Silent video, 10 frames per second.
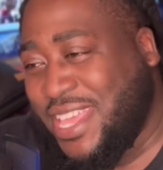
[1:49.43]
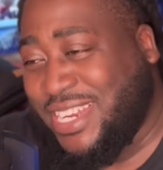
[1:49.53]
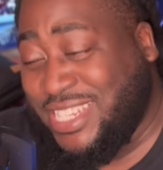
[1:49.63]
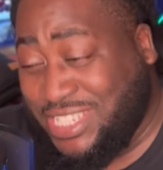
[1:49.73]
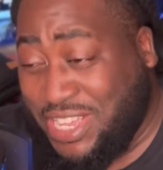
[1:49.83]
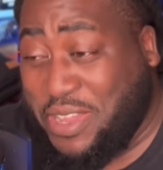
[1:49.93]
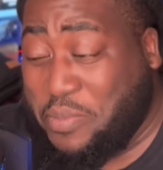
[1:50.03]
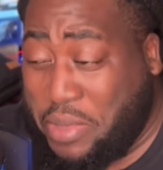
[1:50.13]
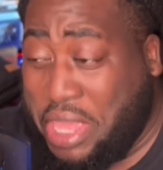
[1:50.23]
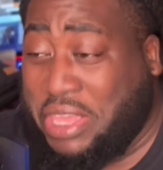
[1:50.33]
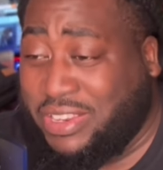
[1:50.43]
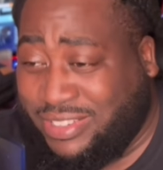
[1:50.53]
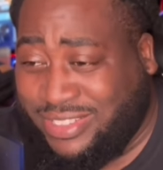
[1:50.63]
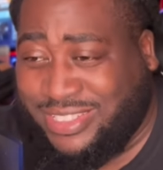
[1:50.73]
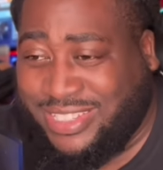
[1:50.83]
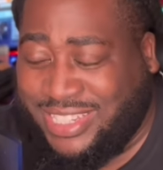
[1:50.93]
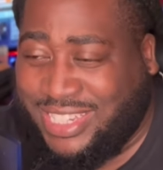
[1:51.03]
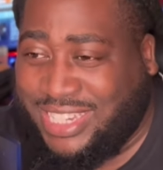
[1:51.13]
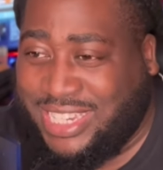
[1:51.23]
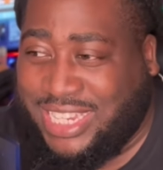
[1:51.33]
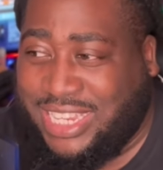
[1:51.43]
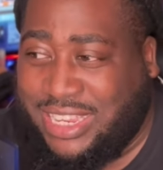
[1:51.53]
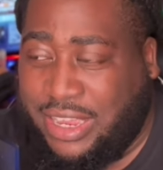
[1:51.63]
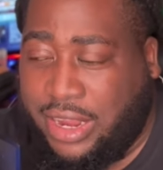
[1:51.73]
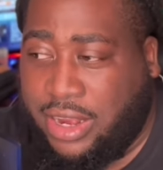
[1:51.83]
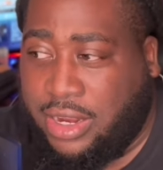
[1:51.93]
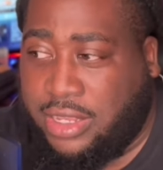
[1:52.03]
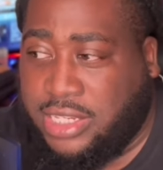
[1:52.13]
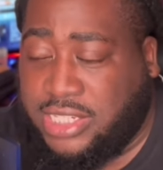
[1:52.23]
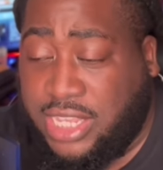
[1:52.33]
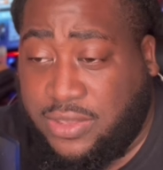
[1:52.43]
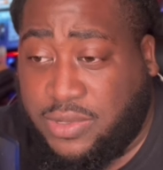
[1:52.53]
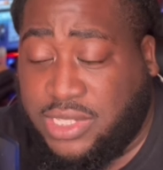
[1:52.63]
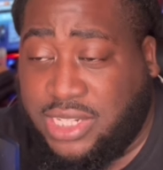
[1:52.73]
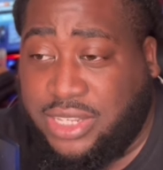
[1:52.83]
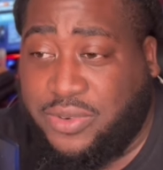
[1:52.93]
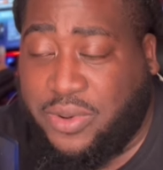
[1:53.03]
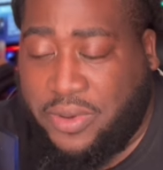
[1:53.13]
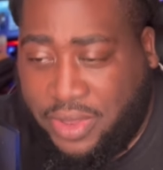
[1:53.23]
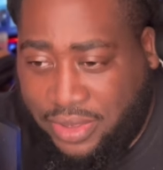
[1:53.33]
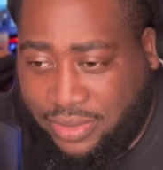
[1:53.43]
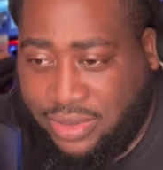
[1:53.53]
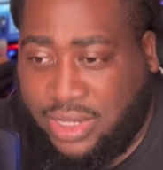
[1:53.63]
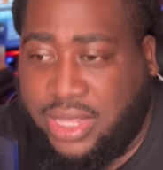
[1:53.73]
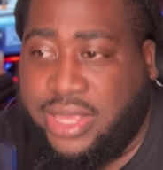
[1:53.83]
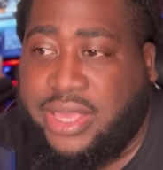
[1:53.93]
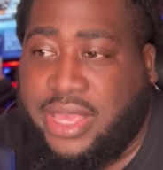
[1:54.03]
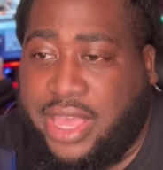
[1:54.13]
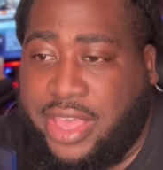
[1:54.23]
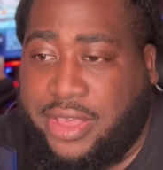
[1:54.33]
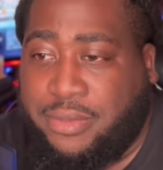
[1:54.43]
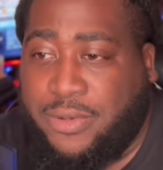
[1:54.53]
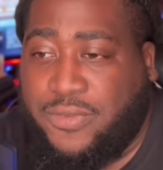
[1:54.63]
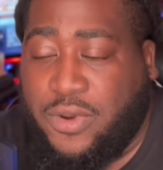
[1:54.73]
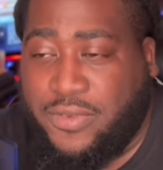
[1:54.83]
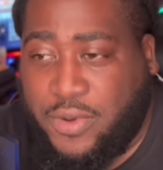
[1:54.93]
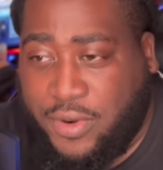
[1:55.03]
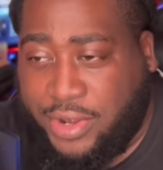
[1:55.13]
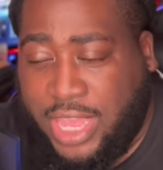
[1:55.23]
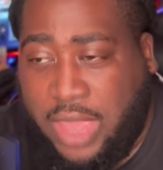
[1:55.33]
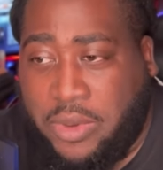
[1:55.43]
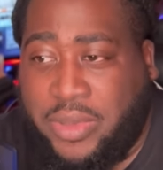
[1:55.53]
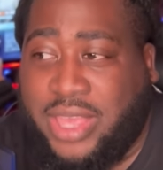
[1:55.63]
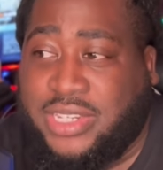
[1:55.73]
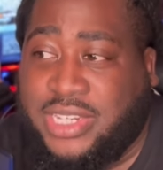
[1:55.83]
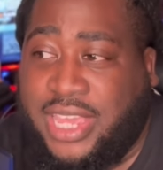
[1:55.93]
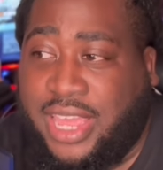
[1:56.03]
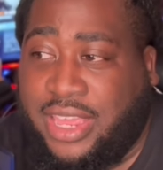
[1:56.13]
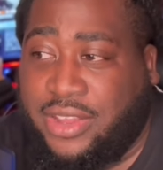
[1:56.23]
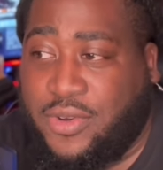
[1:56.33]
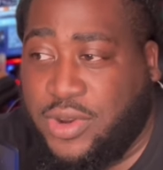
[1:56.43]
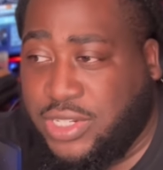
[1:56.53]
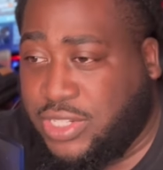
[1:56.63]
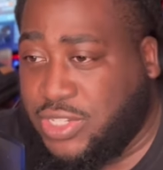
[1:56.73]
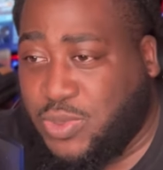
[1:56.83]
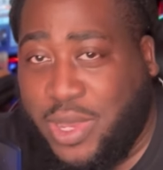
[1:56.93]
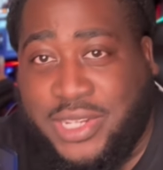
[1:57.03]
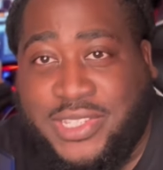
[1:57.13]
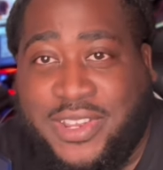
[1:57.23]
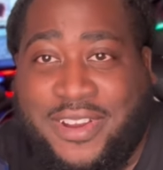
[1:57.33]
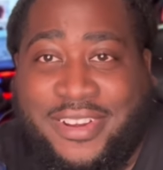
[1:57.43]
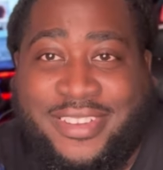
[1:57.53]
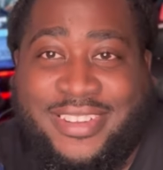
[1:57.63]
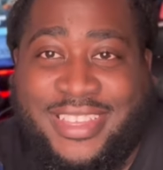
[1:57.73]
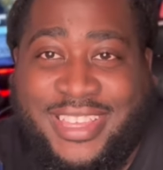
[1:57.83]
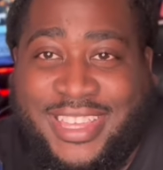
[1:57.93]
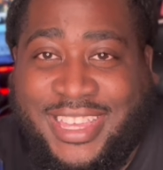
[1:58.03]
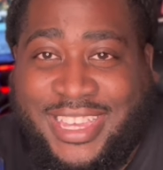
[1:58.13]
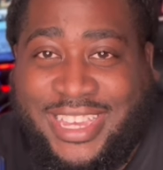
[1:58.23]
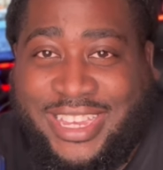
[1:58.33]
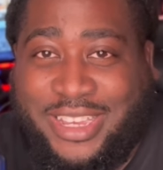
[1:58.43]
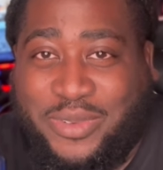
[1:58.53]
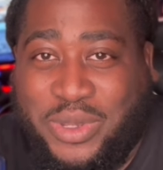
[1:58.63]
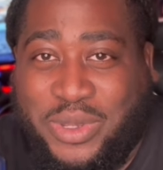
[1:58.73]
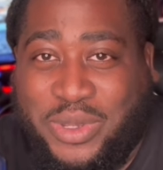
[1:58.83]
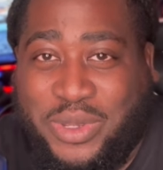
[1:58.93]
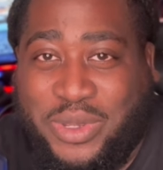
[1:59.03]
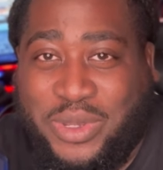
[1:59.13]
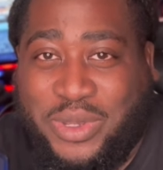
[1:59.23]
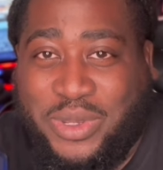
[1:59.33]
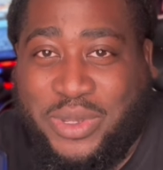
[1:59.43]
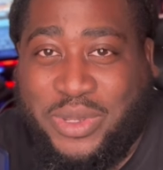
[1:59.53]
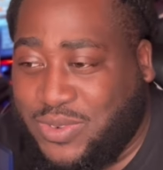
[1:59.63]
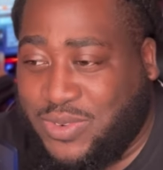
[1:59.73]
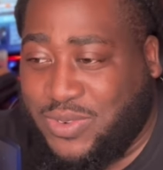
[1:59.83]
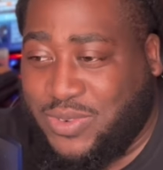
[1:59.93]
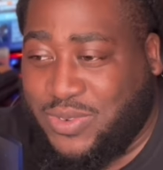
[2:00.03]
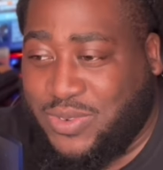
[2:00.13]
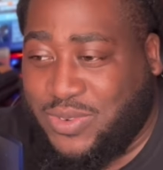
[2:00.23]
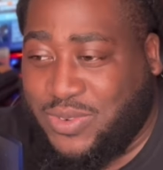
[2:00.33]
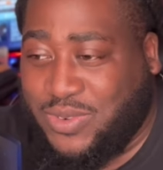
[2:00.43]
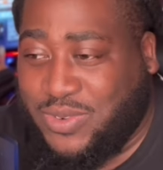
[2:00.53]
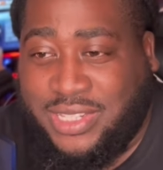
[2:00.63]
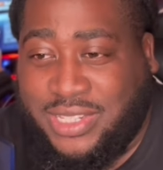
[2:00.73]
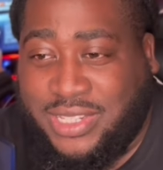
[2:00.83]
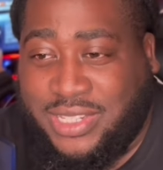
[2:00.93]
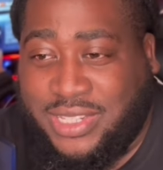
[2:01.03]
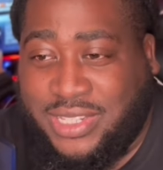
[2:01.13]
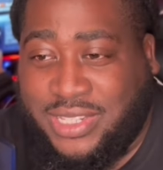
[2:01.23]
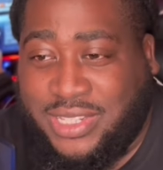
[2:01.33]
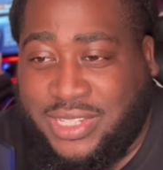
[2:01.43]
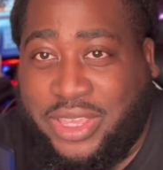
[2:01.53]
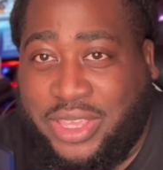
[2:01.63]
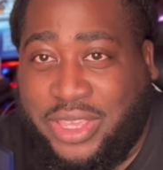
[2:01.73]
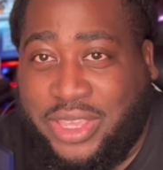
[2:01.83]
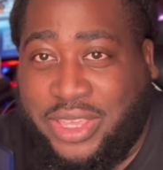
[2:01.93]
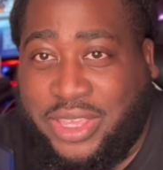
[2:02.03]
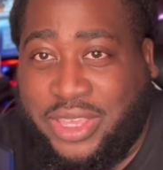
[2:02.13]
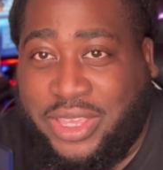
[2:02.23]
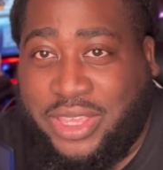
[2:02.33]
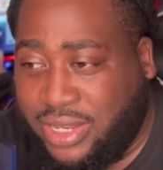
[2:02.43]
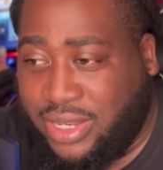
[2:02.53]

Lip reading: These young men are continuously growing. The fourth quarter came about today. Of course, the sweat started. We was all saying to ourselves mentally, man, here we go. But